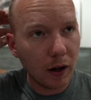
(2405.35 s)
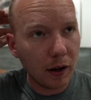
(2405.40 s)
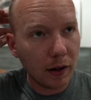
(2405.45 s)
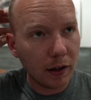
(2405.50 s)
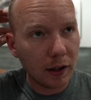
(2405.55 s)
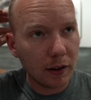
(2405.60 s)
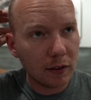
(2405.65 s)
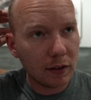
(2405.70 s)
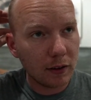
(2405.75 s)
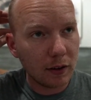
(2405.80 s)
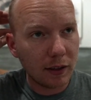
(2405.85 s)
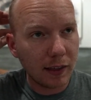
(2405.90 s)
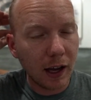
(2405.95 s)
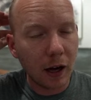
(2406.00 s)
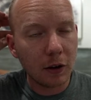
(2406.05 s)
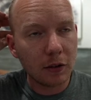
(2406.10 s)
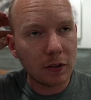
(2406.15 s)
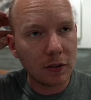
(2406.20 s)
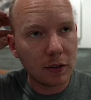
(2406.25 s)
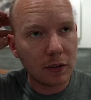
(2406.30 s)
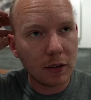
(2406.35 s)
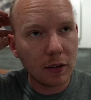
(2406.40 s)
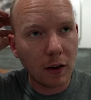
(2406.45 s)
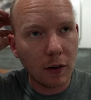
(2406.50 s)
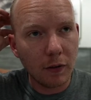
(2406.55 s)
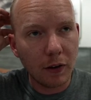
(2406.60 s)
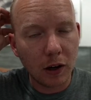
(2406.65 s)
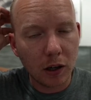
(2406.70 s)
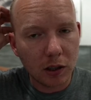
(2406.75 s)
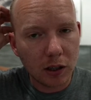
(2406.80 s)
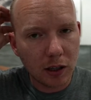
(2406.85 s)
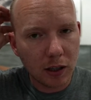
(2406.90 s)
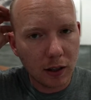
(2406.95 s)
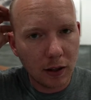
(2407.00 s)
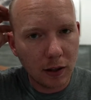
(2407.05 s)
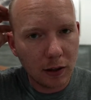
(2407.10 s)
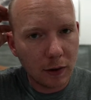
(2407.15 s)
against thousands of healthy